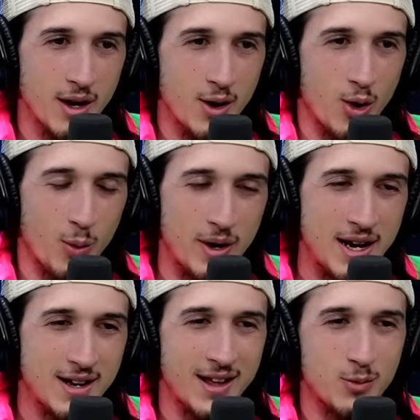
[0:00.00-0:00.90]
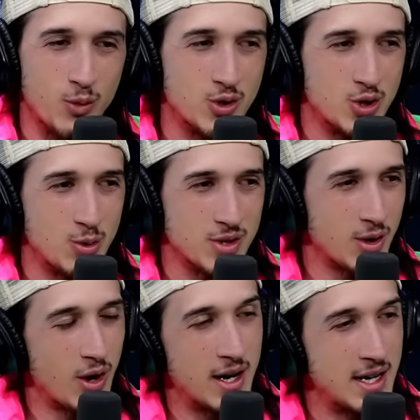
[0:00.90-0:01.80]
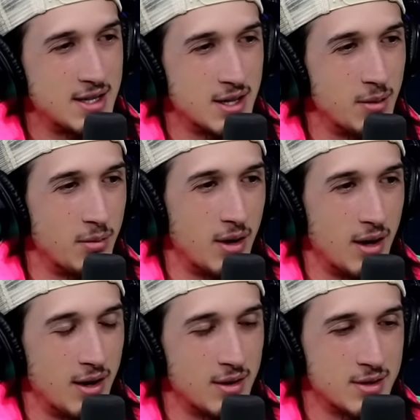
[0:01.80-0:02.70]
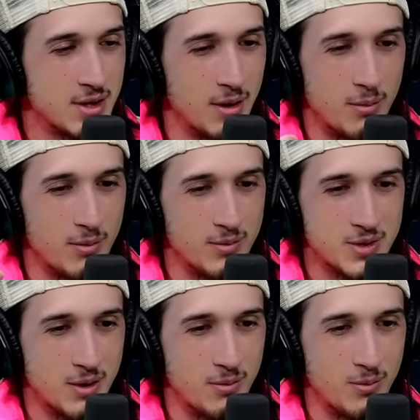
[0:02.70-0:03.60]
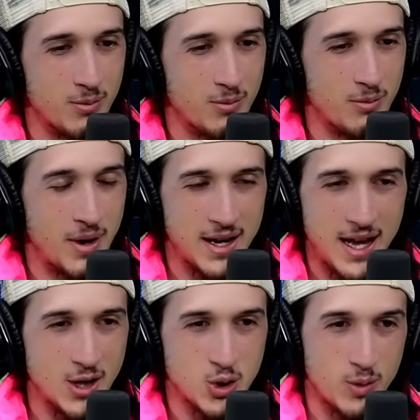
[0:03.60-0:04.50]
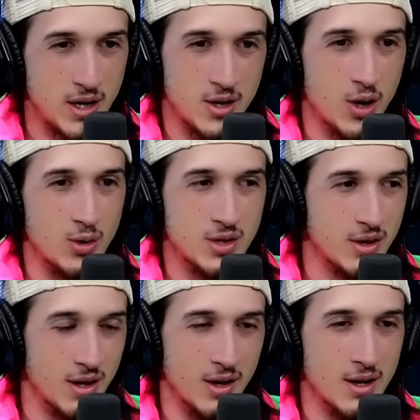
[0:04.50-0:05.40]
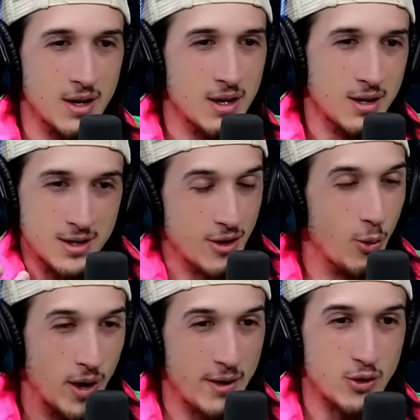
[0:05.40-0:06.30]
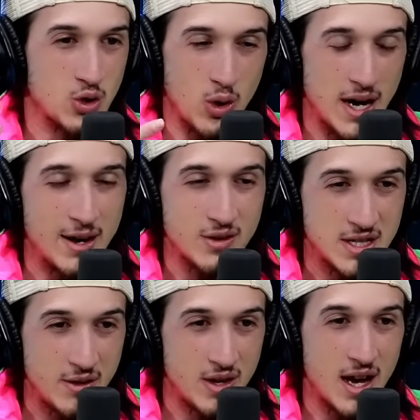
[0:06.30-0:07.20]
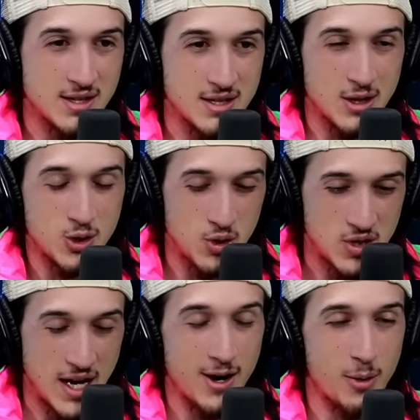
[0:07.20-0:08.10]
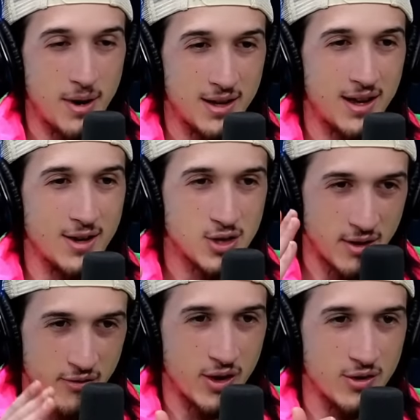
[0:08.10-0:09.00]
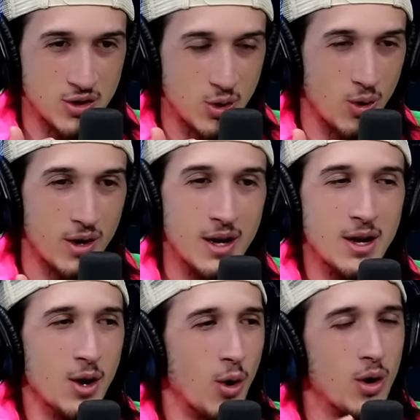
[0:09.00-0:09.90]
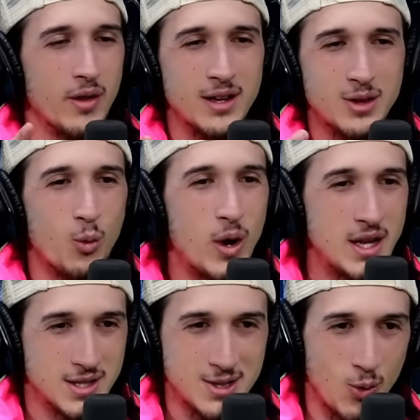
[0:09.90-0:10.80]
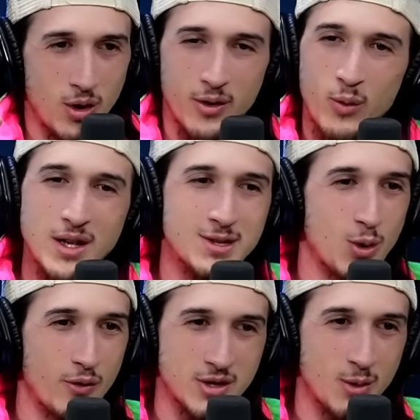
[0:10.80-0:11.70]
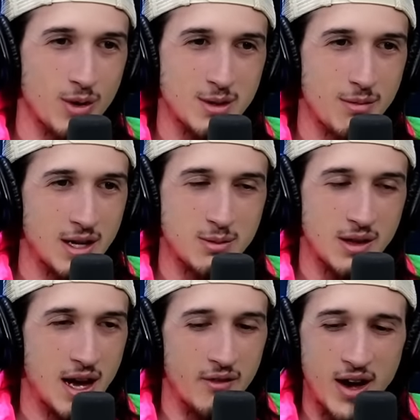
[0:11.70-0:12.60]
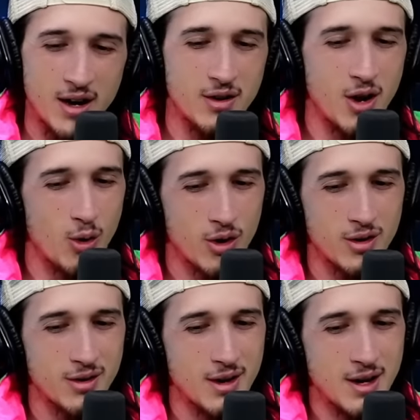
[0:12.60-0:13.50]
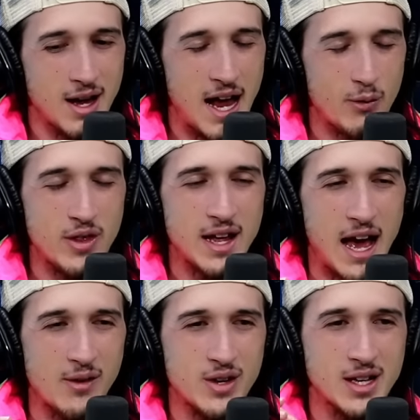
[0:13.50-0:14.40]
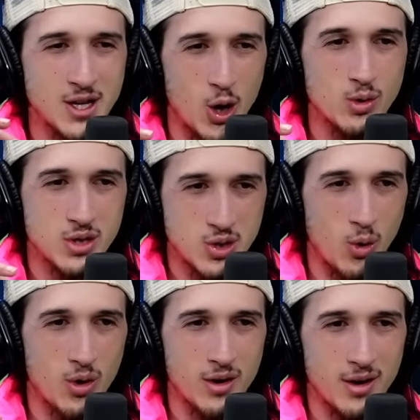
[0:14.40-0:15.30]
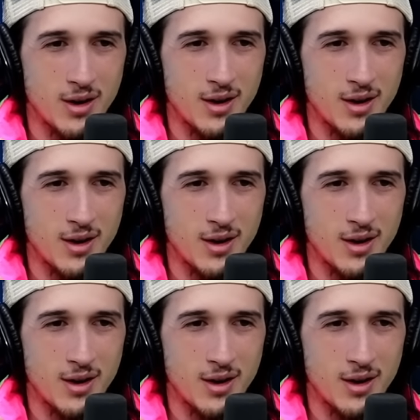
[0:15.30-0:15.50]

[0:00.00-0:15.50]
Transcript: or we need like when she was like oh i need some some some medication. We need to go to the to the whatever store. Not even CVS. It's like she'll say her medication in front of the store, or like the weed store. The weed store for some reason makes me laugh. I don't know her. Everything having its own store,